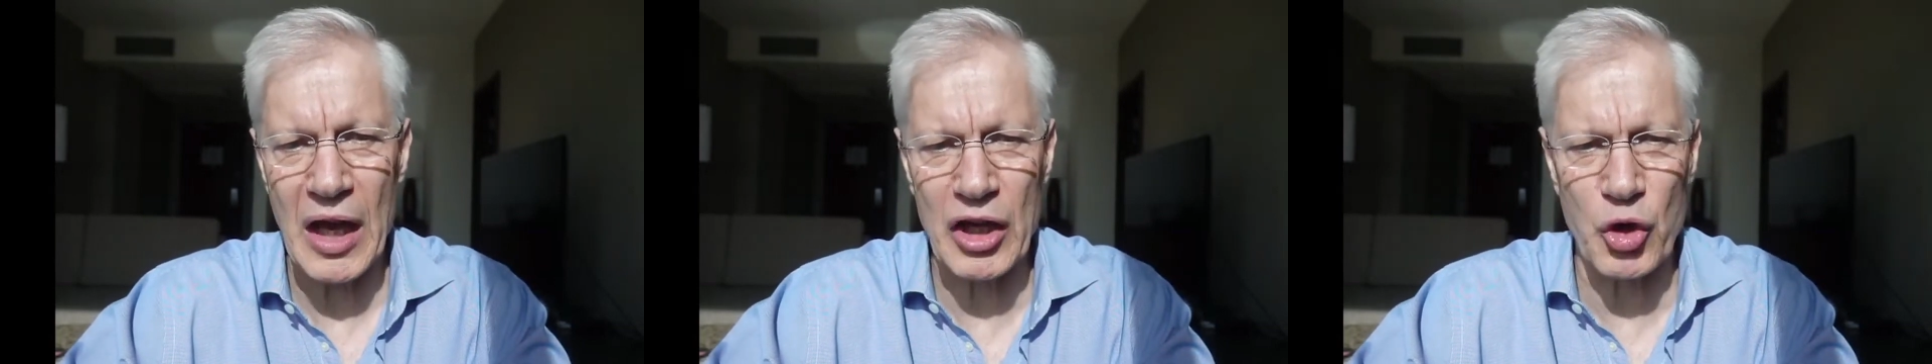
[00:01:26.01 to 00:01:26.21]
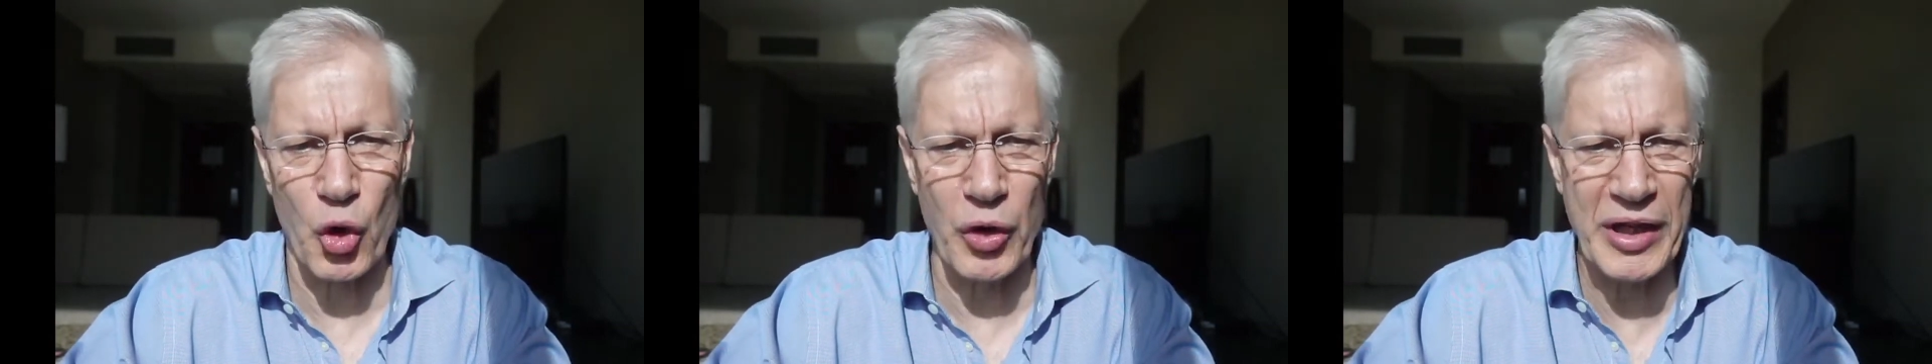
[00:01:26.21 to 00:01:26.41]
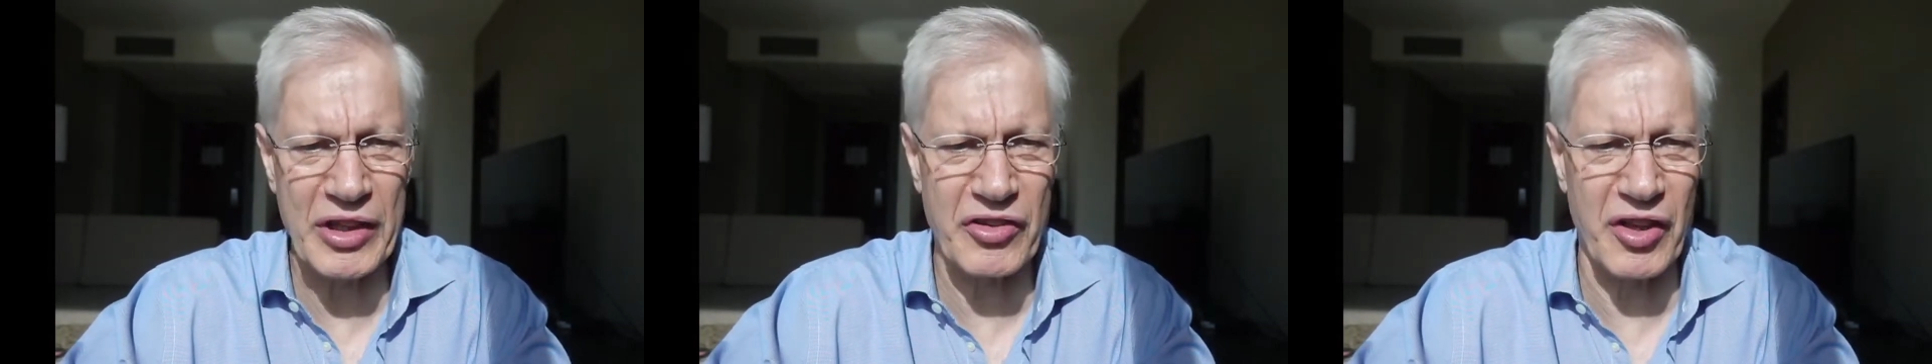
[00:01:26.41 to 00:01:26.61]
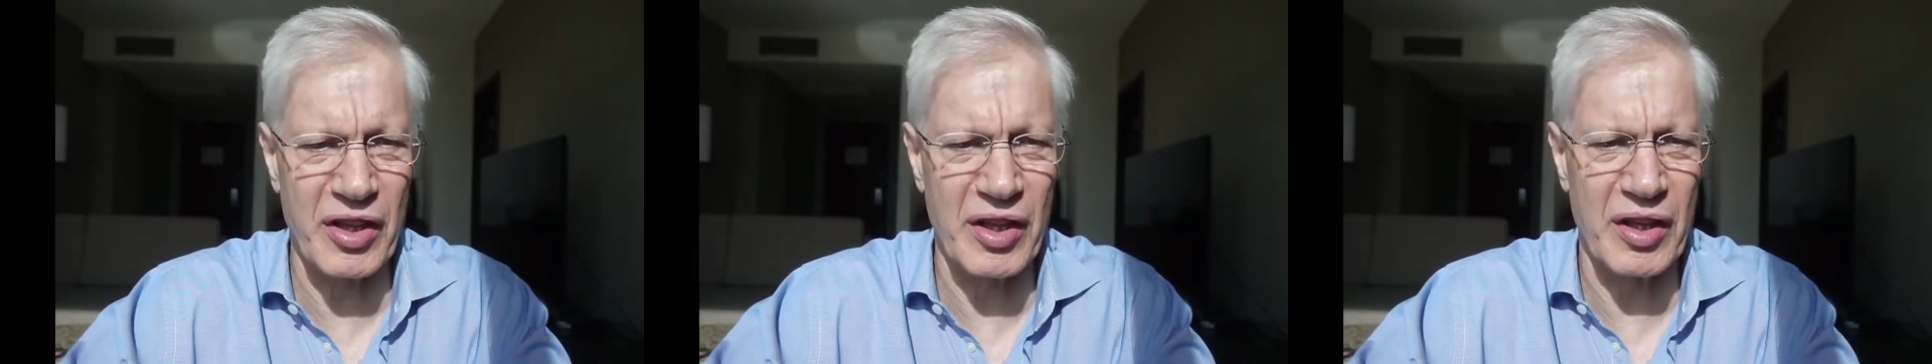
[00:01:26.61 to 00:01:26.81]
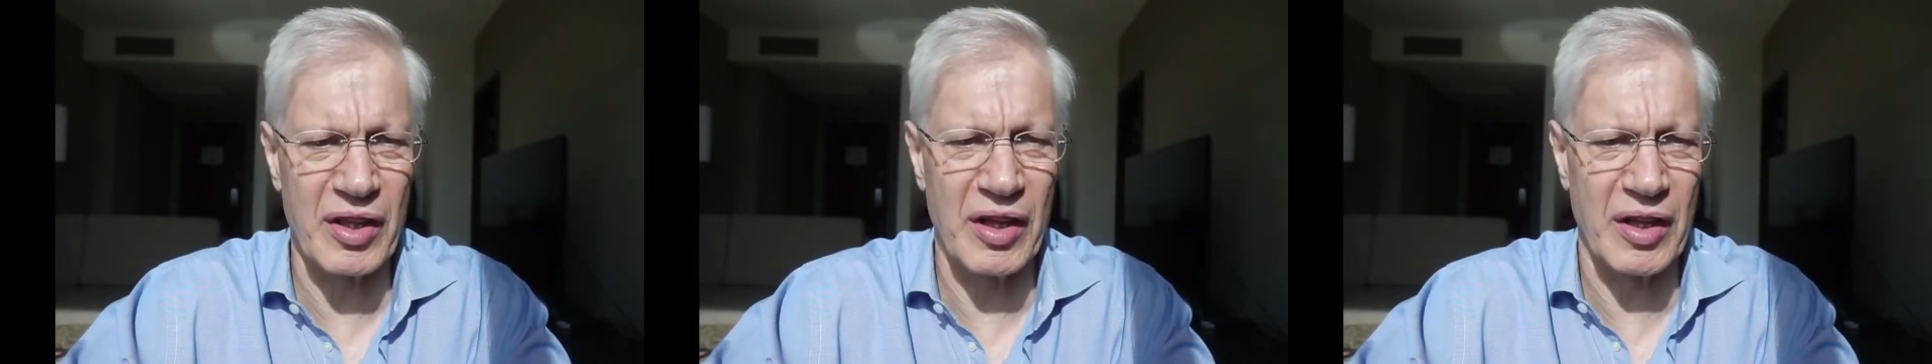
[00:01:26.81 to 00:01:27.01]
According
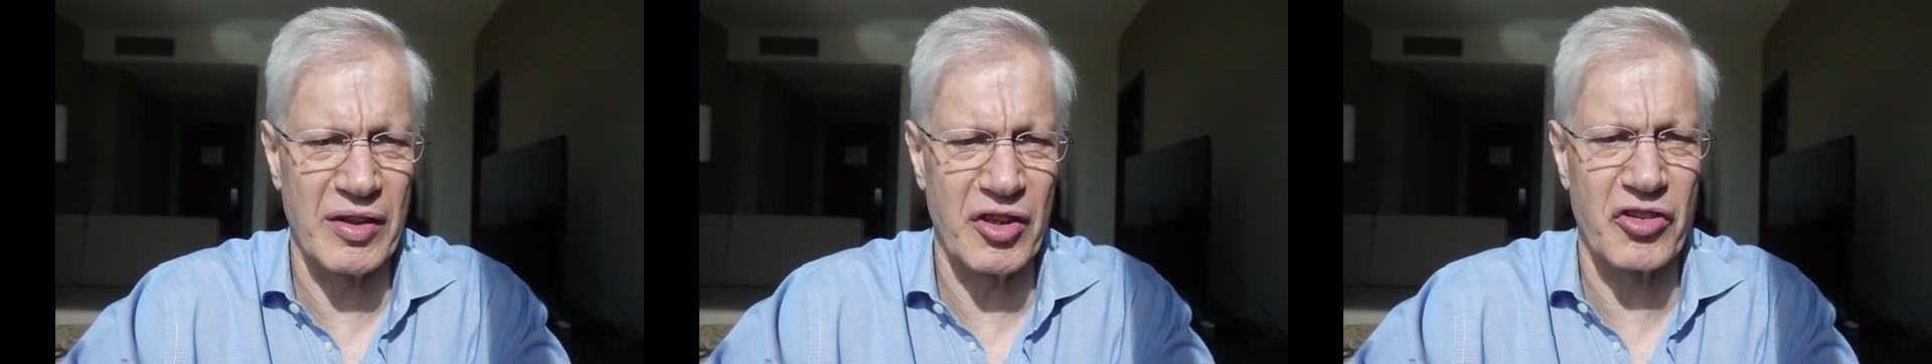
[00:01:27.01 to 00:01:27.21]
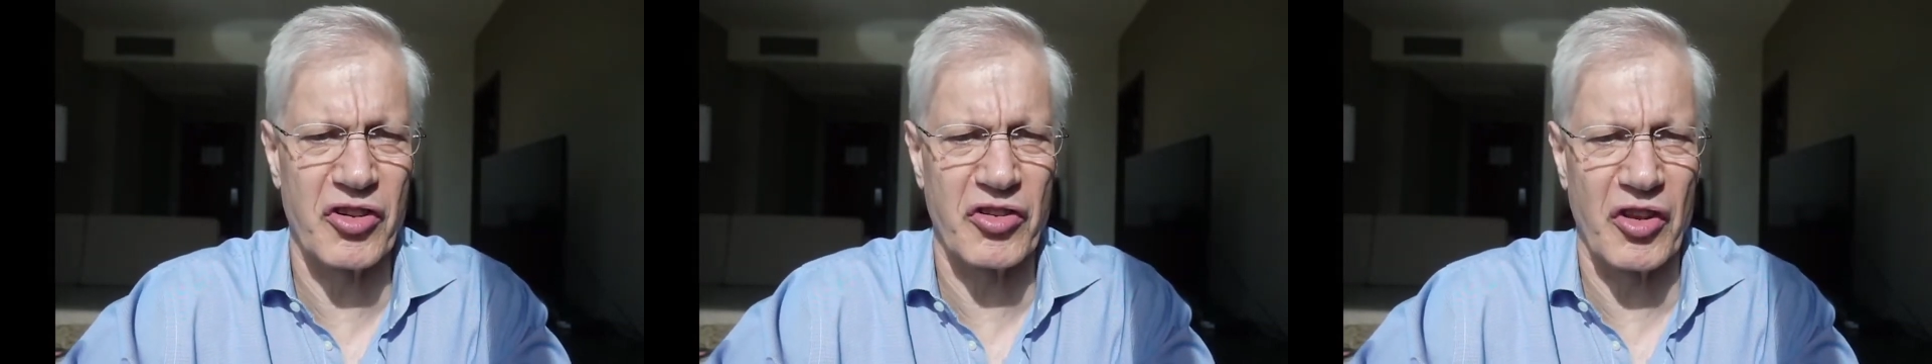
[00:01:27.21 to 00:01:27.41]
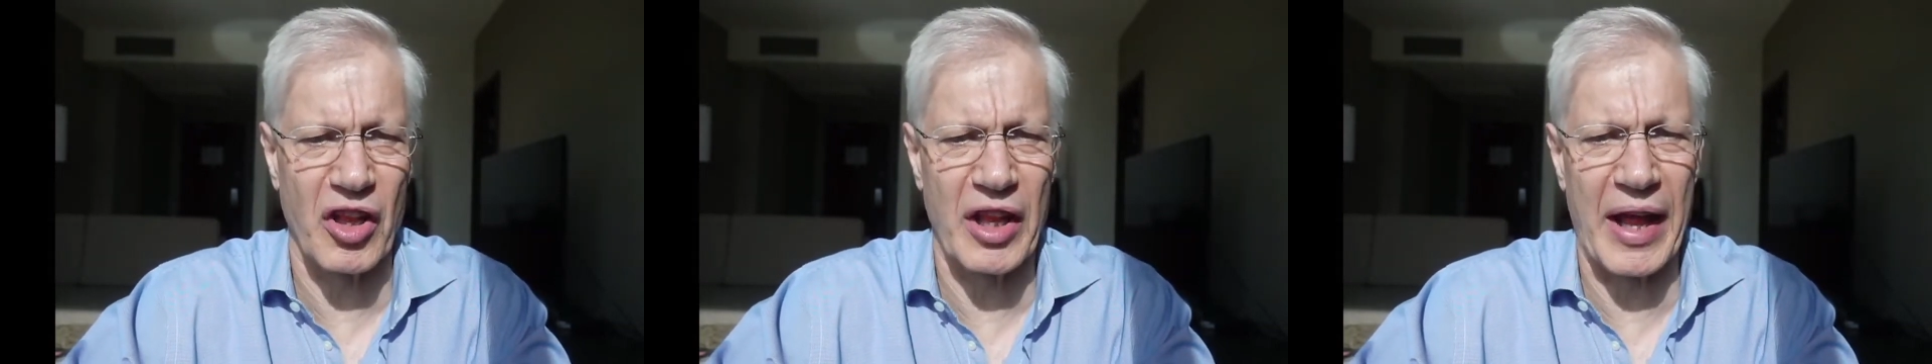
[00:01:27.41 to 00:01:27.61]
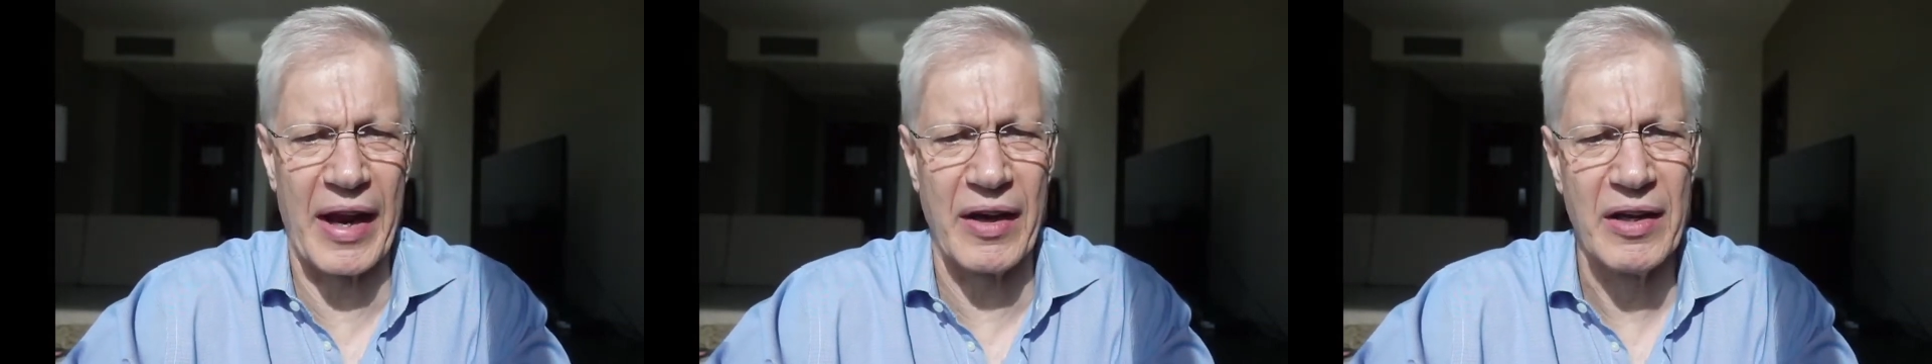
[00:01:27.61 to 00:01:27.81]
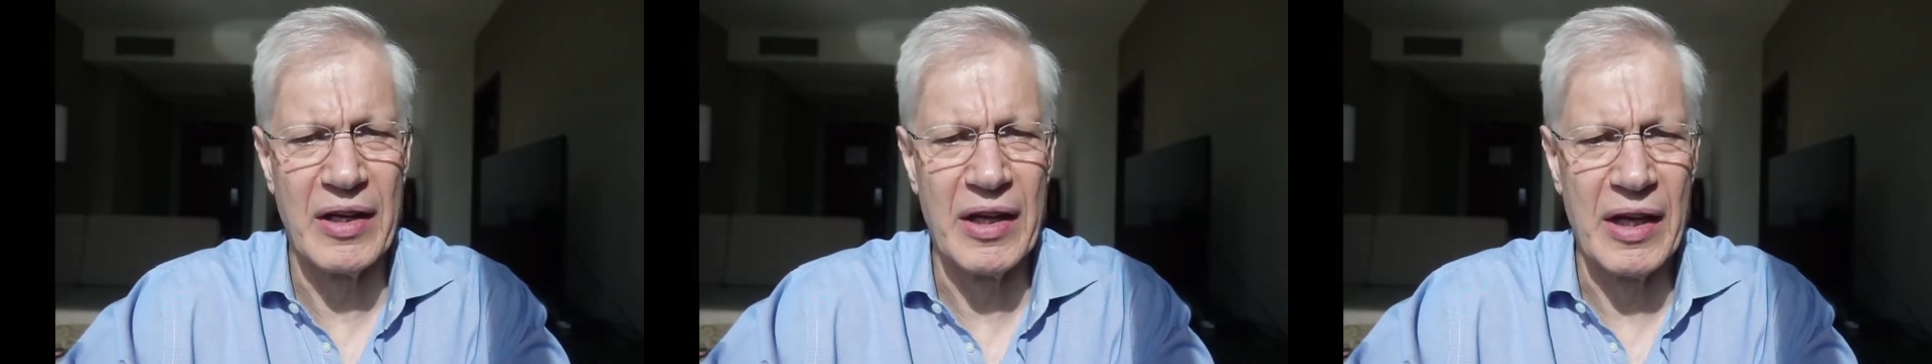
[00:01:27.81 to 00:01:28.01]
to uh, this is a
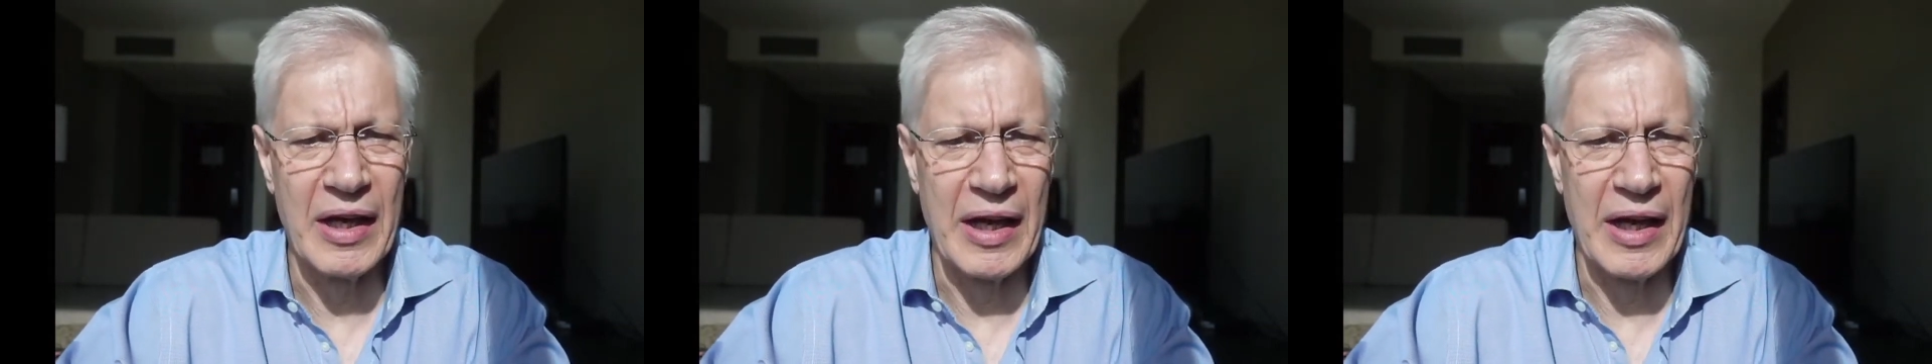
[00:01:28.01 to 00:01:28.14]
letter,